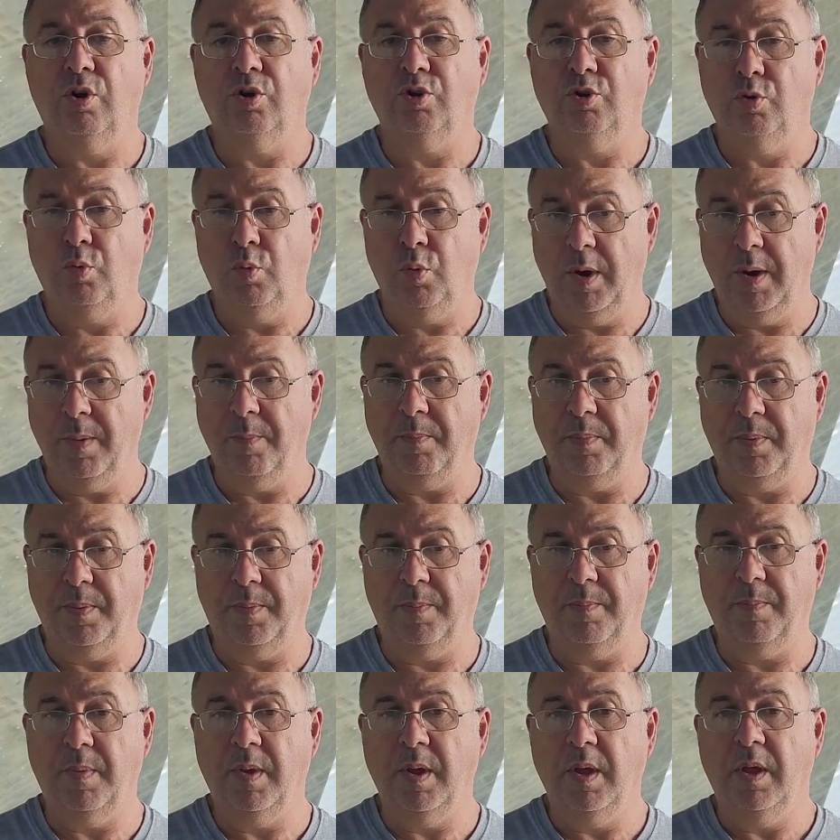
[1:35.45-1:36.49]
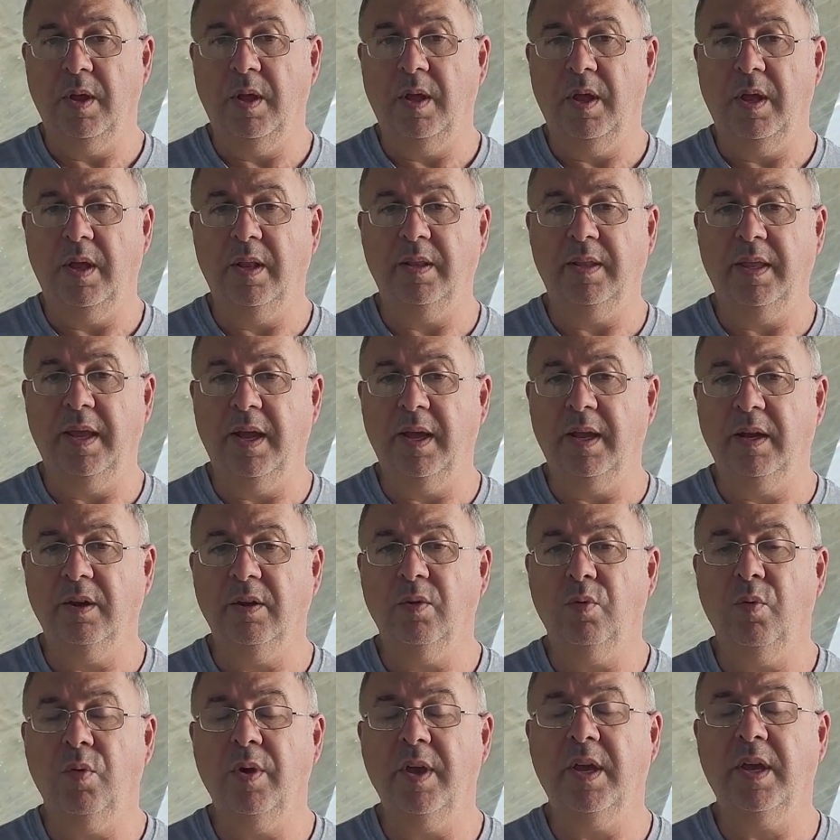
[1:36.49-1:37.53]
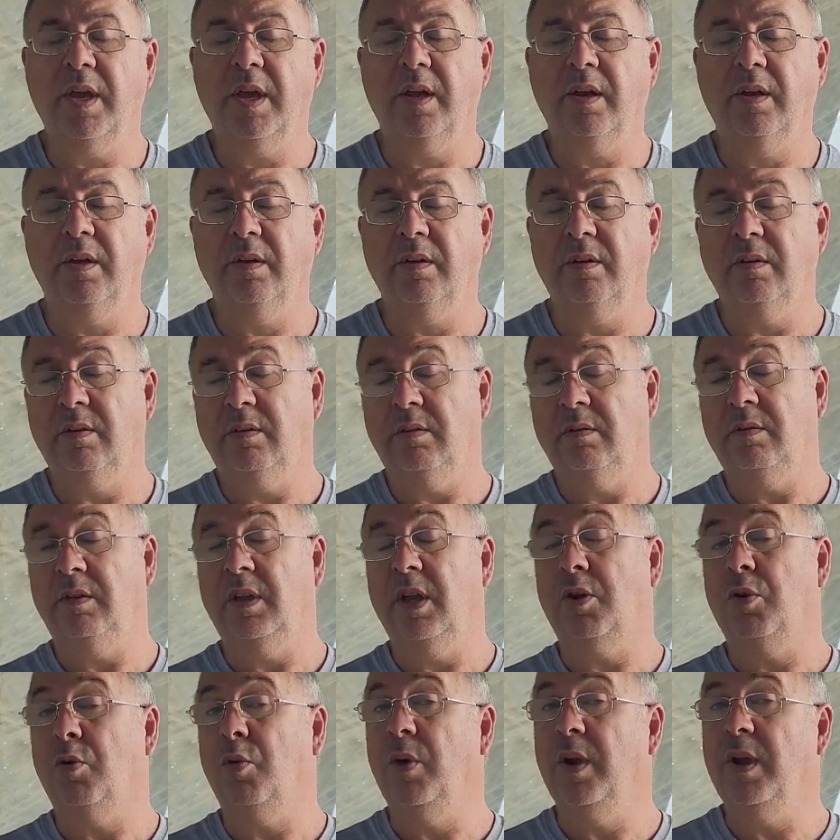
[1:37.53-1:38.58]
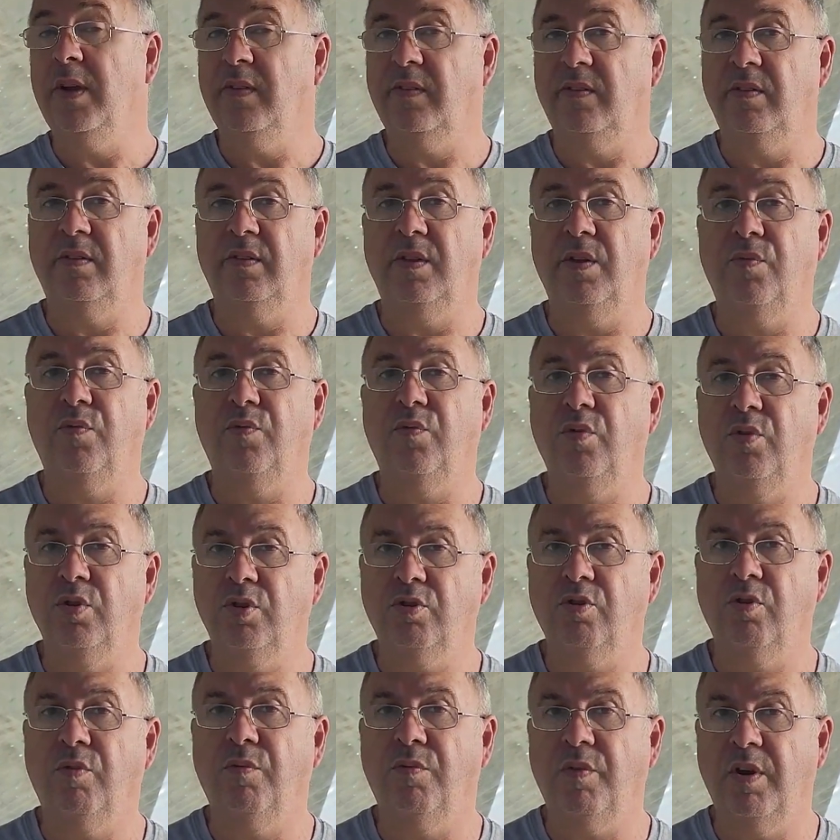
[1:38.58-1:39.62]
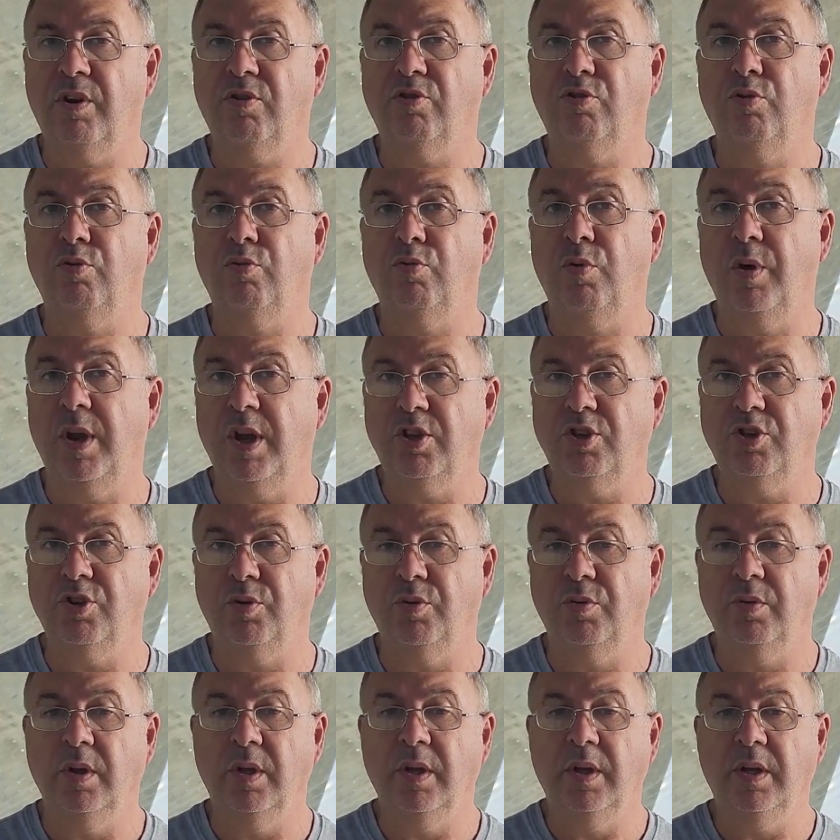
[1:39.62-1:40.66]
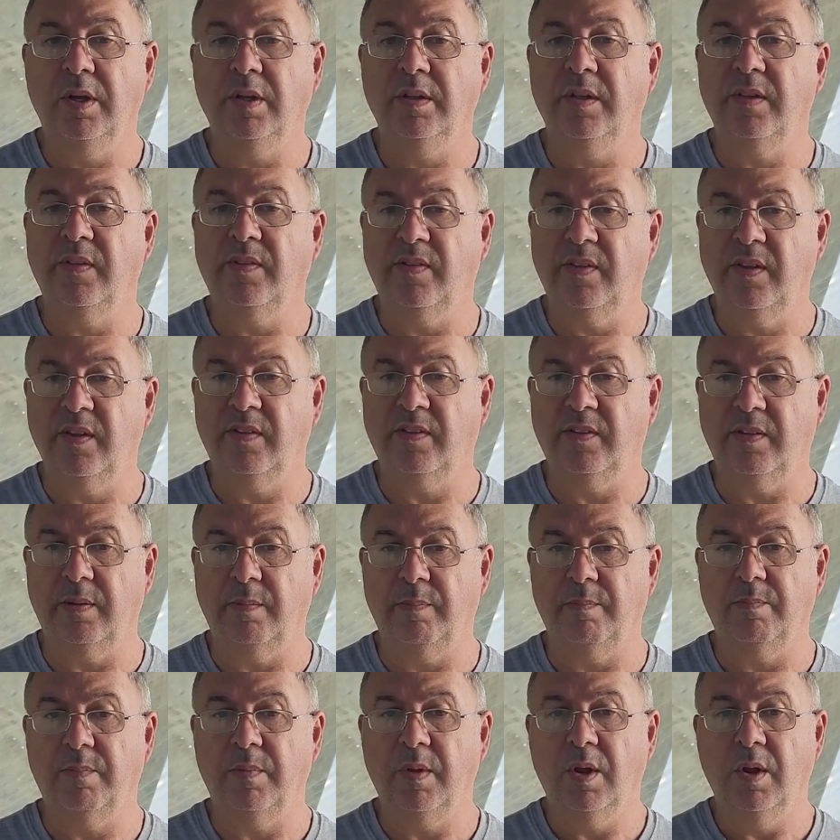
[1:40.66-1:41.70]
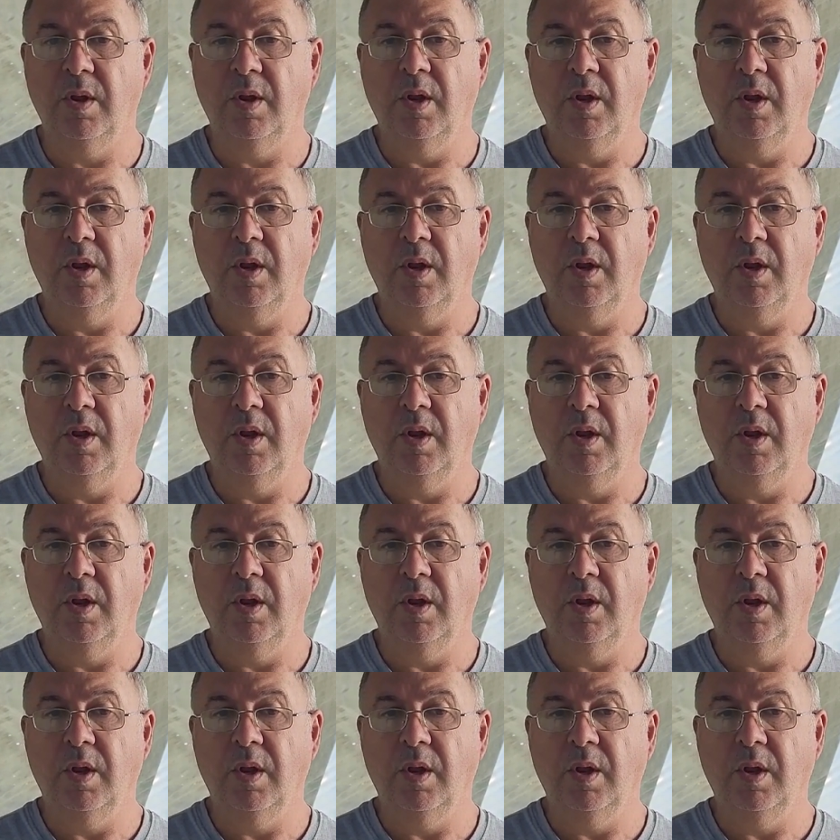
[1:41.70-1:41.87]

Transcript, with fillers: for shrimp and then we can decrease the food conversion ratio in the system.